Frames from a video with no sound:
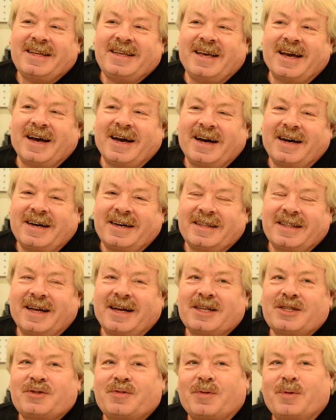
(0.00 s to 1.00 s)
Yeah,
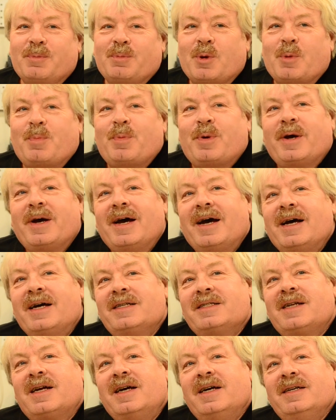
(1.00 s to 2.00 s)
that's from the
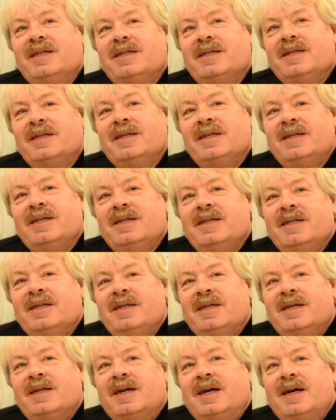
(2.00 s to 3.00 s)
past.
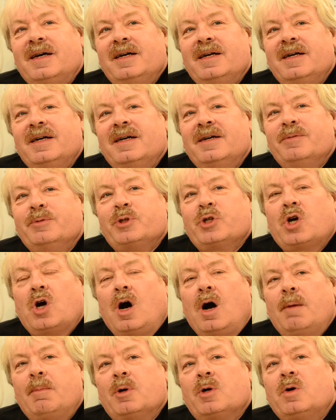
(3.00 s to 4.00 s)
It was
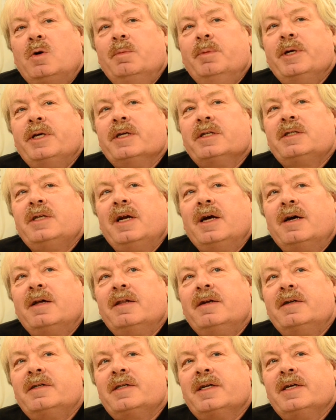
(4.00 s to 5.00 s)
comical because now
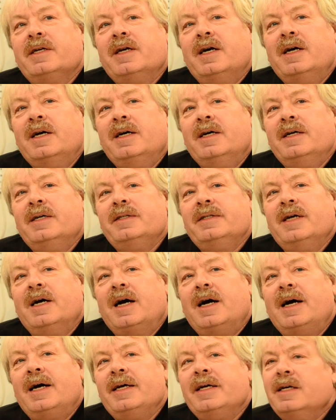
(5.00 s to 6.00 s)
there's a
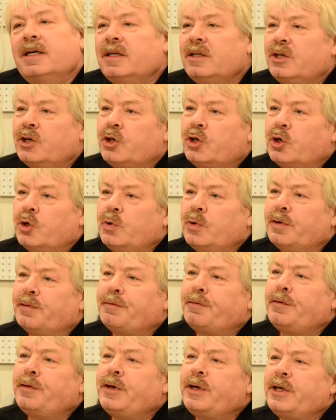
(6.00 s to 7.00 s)
guy, Dakota
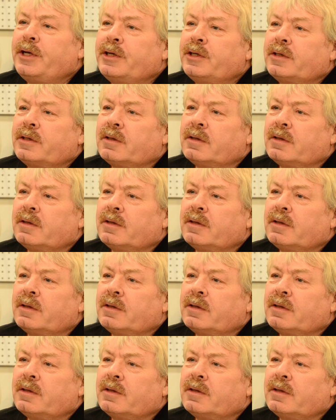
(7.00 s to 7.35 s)
Fend,